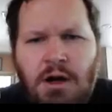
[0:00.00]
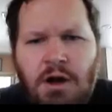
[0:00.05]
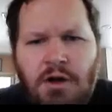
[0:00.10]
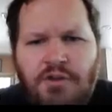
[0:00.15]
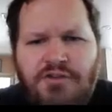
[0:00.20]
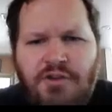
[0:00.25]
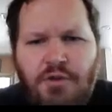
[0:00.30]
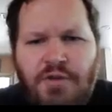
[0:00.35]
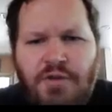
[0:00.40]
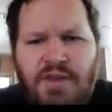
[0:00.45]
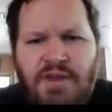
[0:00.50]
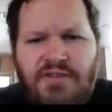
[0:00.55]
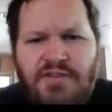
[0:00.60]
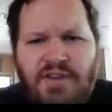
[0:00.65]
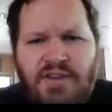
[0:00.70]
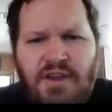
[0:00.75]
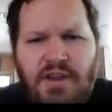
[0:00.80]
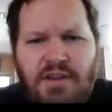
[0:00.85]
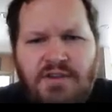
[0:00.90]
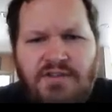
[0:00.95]
so this
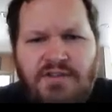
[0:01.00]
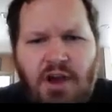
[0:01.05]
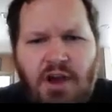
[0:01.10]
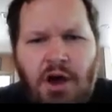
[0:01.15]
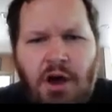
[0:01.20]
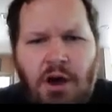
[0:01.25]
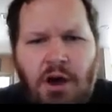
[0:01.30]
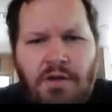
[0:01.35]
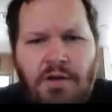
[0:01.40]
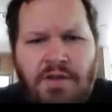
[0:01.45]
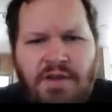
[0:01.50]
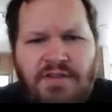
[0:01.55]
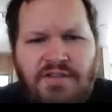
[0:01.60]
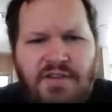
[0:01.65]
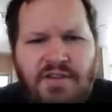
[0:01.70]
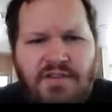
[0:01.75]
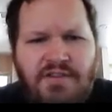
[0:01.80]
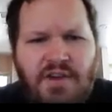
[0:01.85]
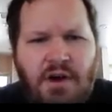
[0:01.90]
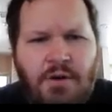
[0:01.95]
is,
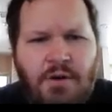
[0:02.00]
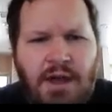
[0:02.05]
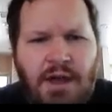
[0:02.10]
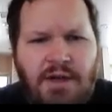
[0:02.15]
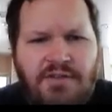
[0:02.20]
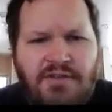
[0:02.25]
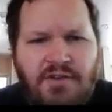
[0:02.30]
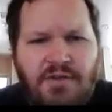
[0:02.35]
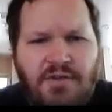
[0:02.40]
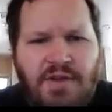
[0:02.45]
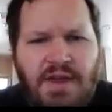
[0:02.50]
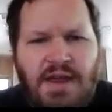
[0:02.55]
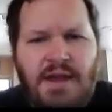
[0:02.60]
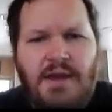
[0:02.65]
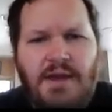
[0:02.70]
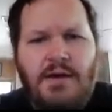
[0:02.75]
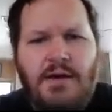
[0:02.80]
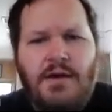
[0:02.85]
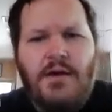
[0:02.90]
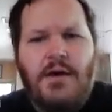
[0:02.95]
okay, so
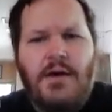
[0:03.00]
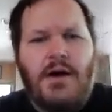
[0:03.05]
the,